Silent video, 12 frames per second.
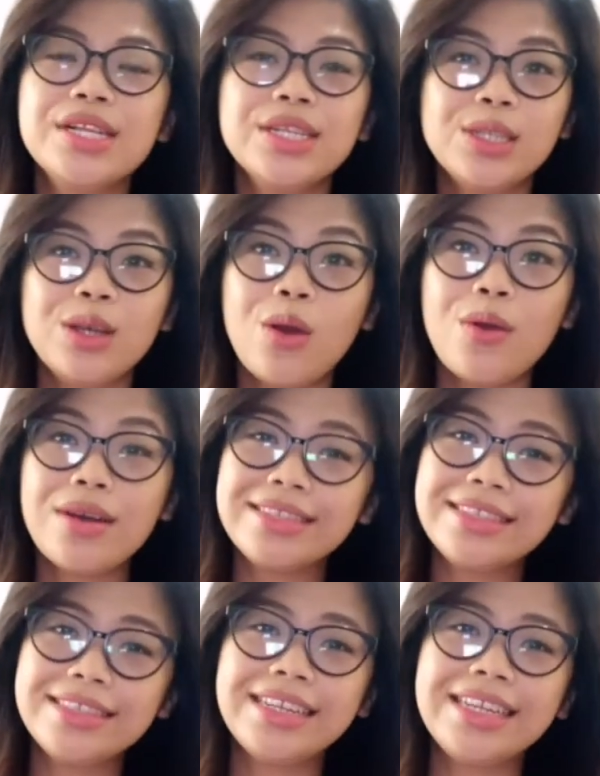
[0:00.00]
So a
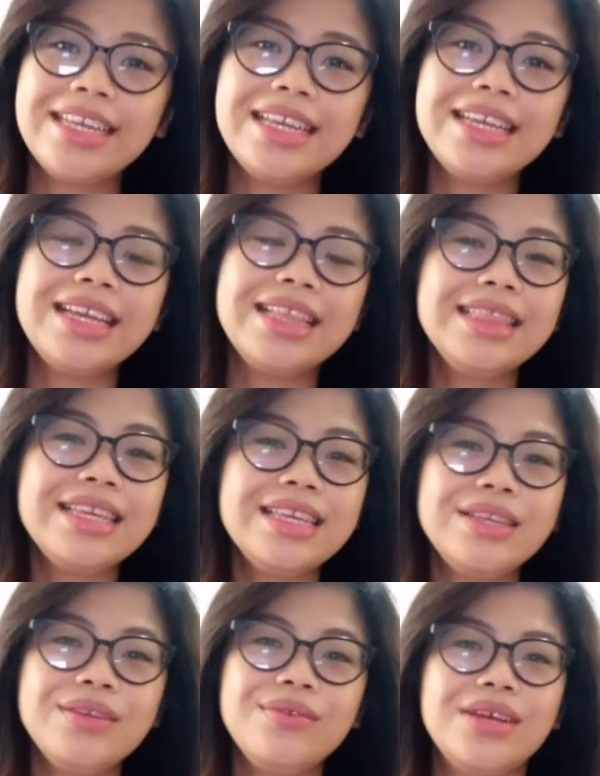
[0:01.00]
study in
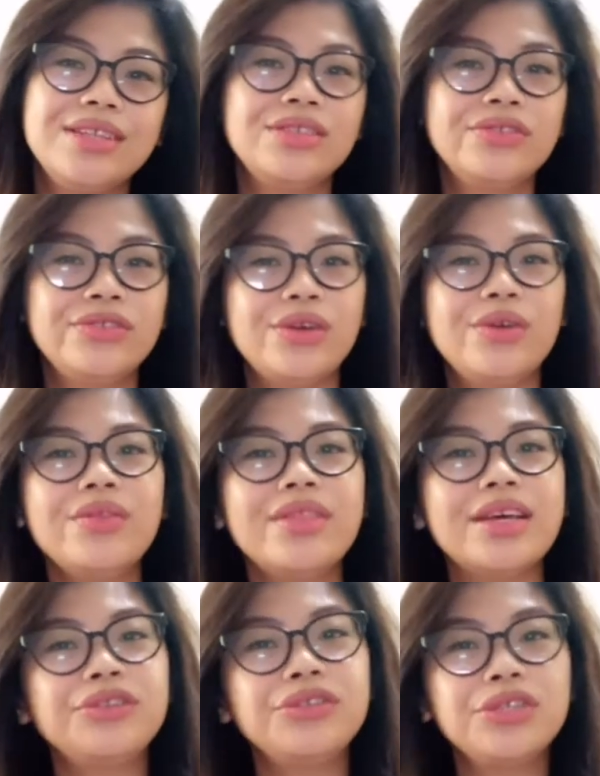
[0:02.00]
the US showed
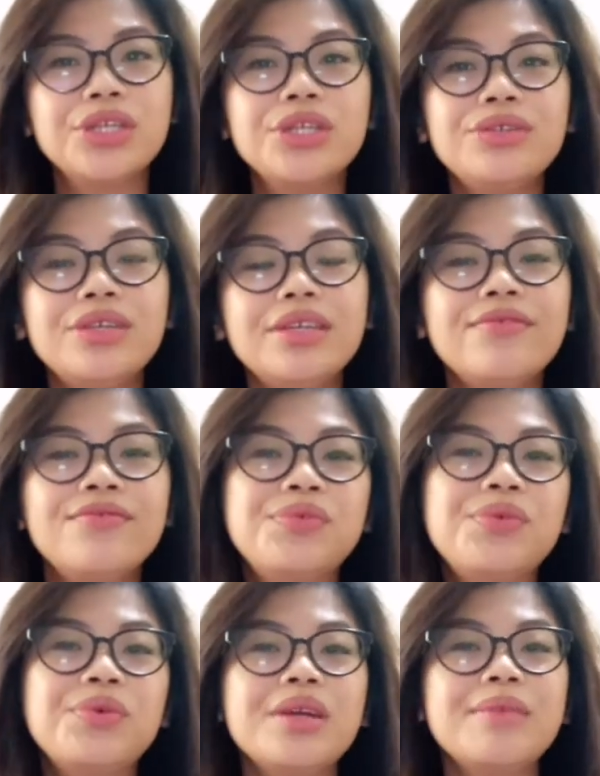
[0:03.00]
that children
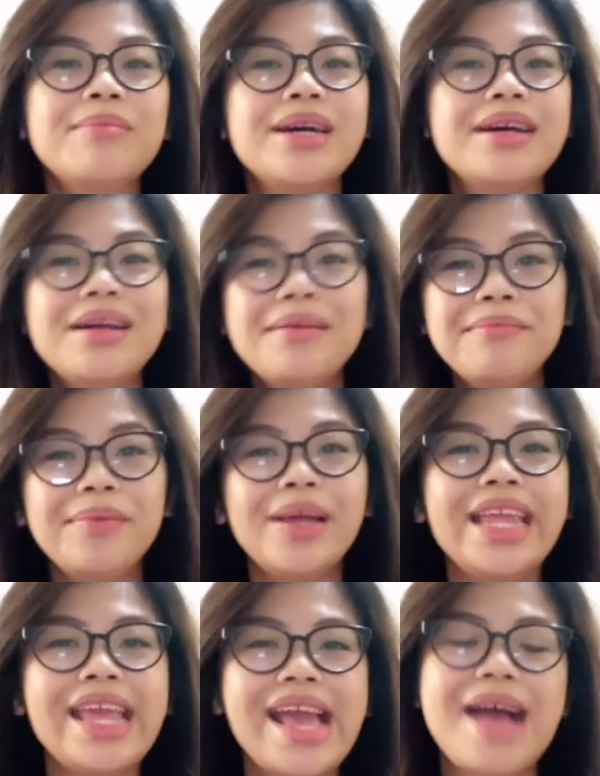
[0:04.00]
form
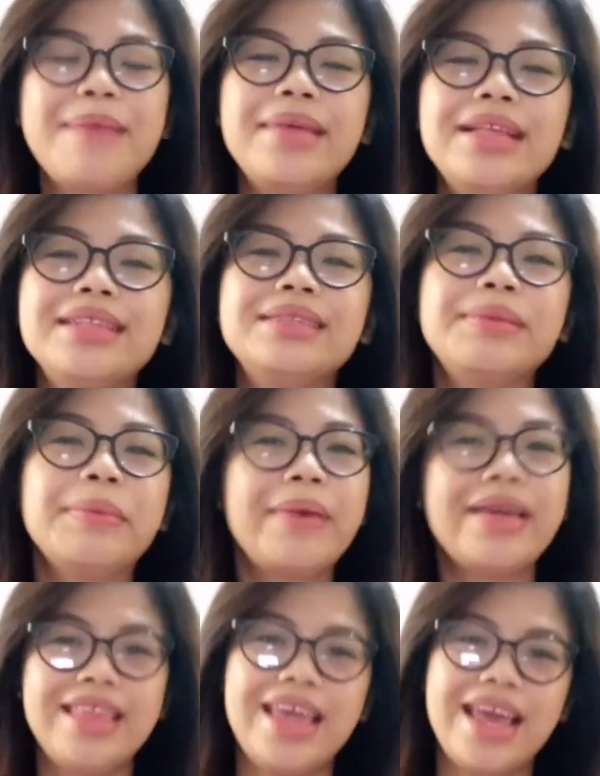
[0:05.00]
money habits
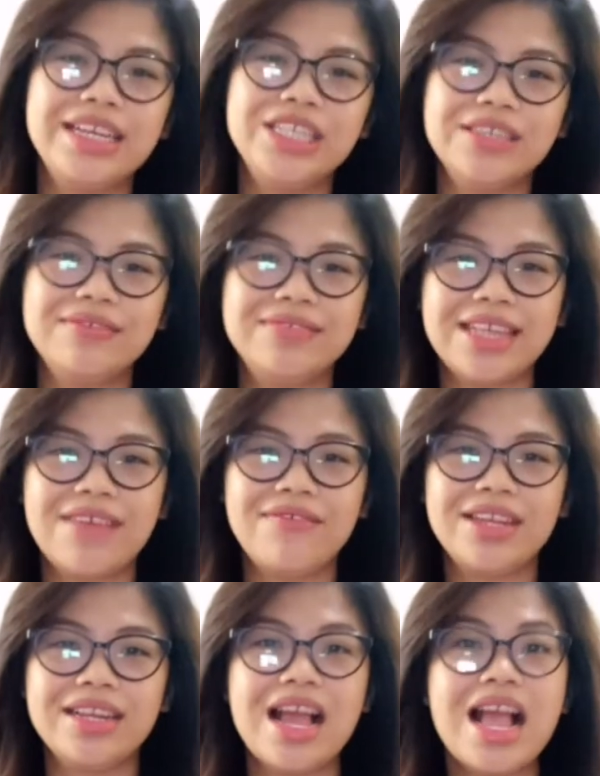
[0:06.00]
by the age of 7.